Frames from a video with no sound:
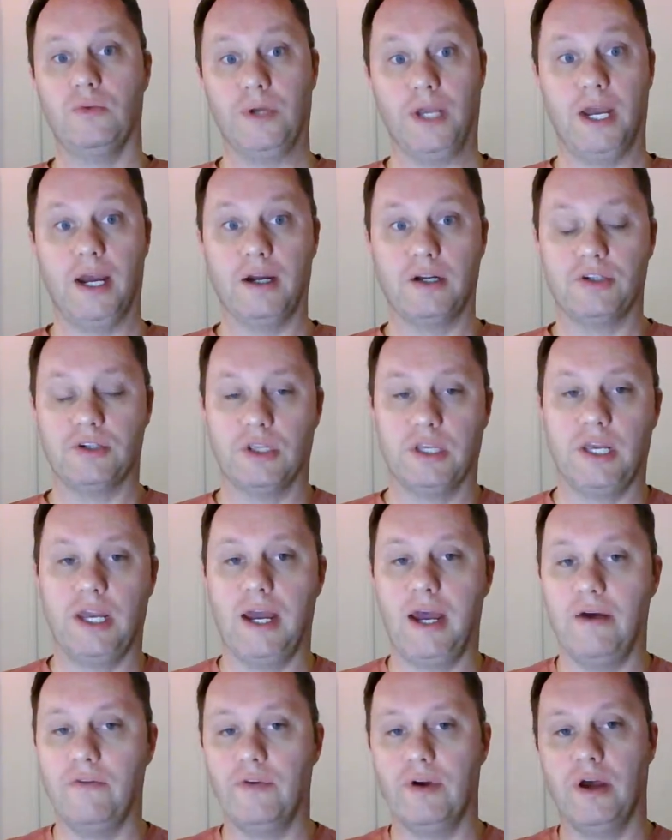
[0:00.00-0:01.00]
we actually
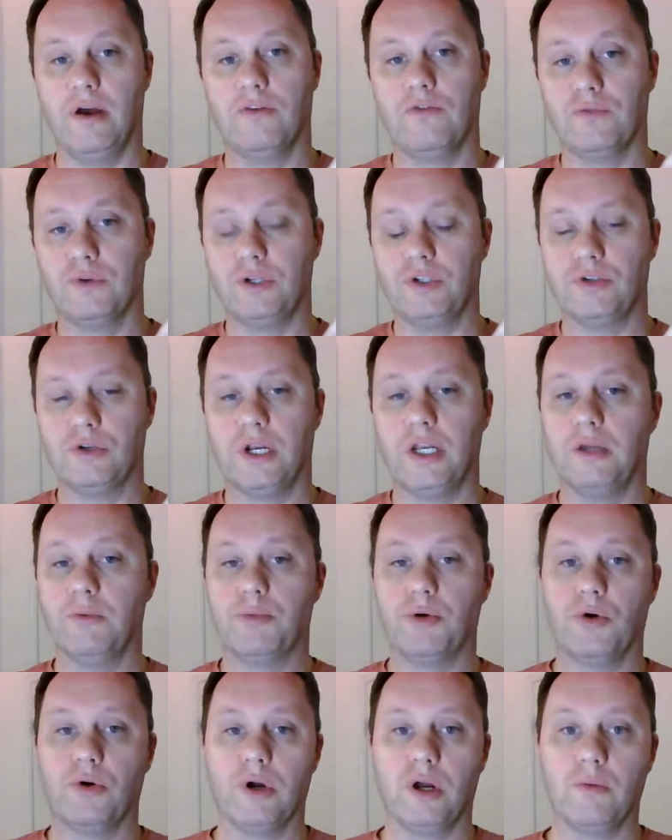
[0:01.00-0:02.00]
have a free training
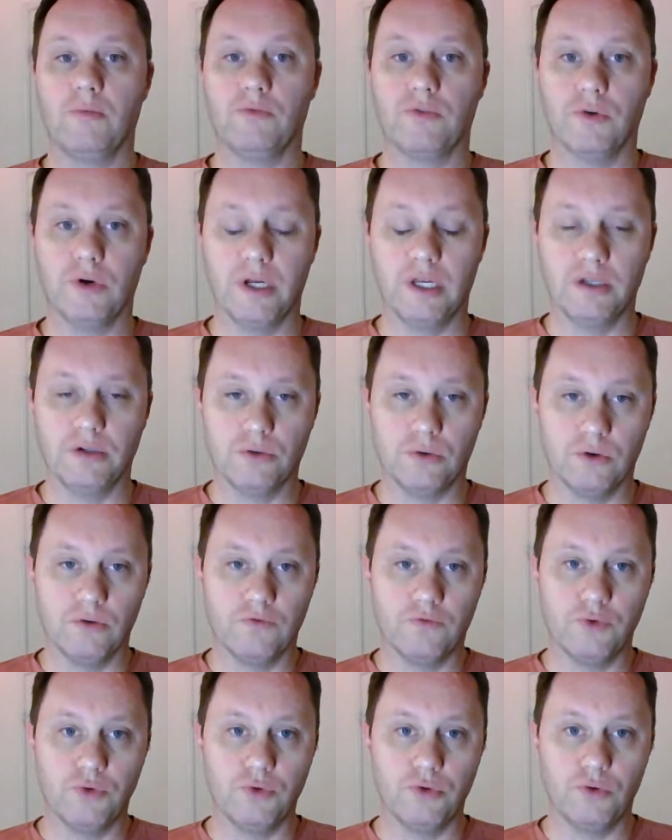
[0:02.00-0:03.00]
program for indoor
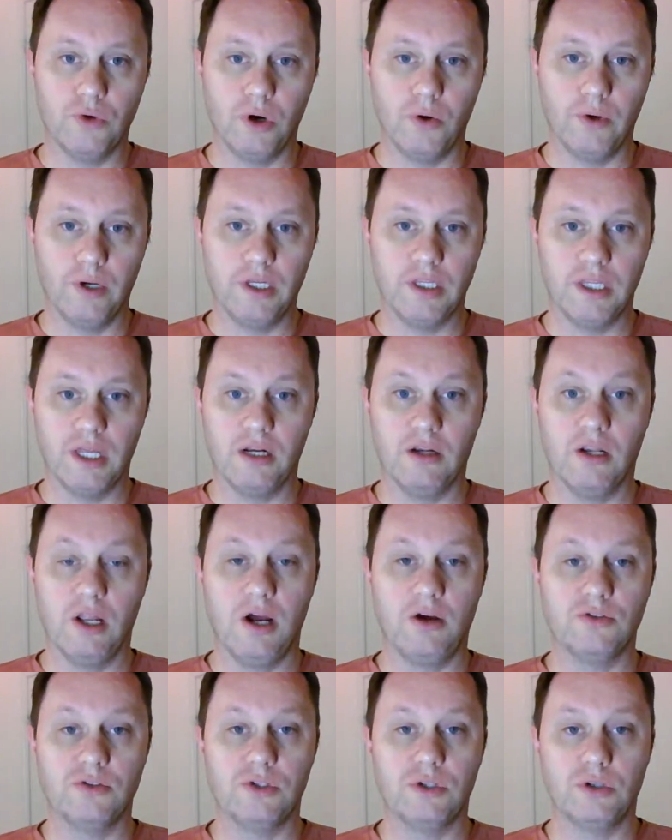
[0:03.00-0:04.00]
food growing that
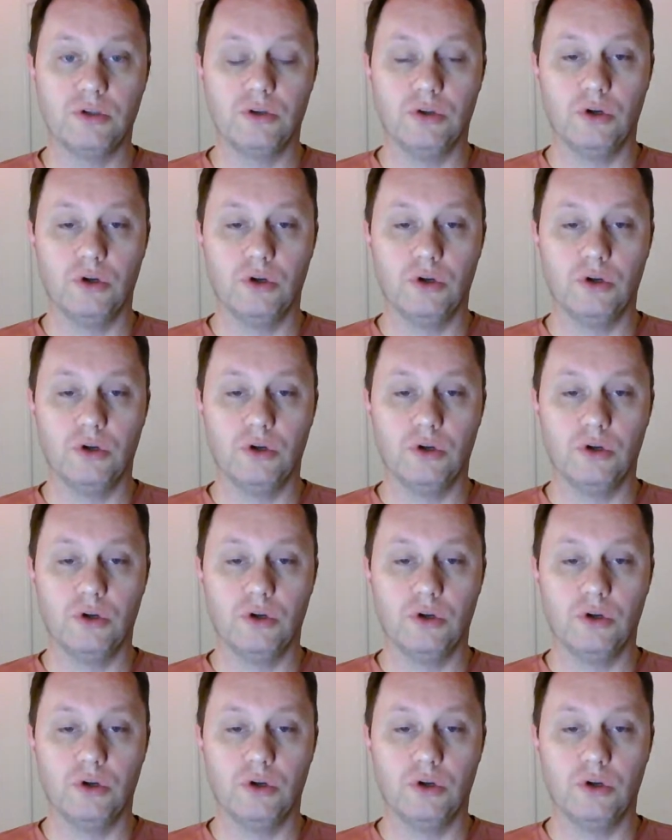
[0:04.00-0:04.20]
allows you to